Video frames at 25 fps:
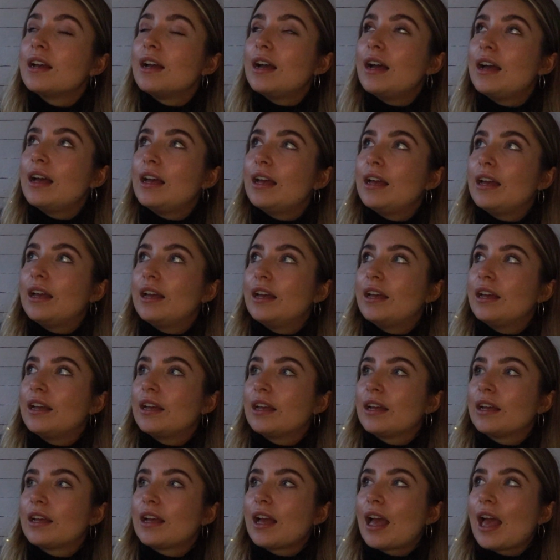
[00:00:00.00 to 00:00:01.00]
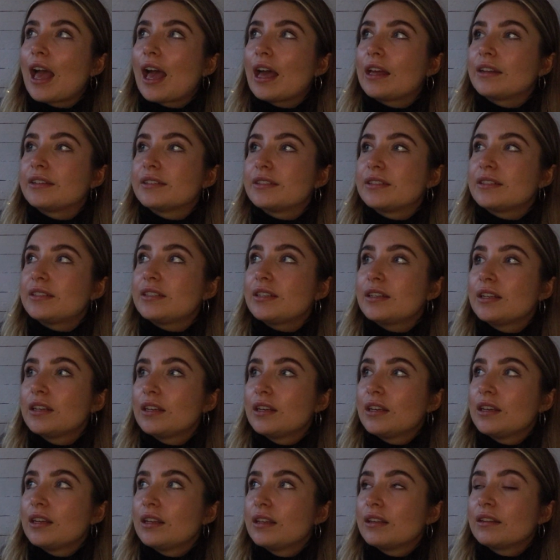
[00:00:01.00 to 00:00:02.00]
And
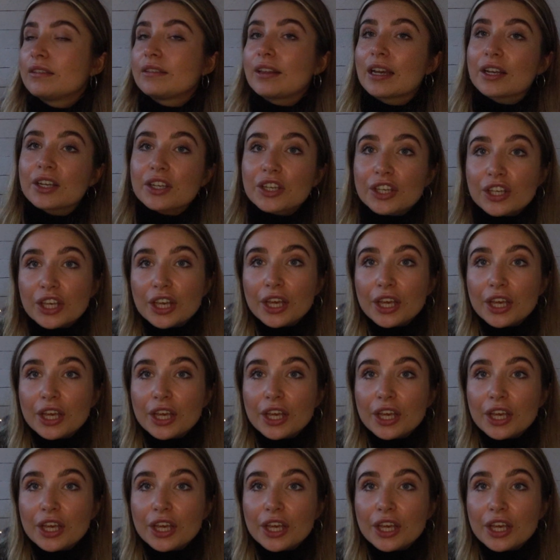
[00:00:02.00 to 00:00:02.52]
thank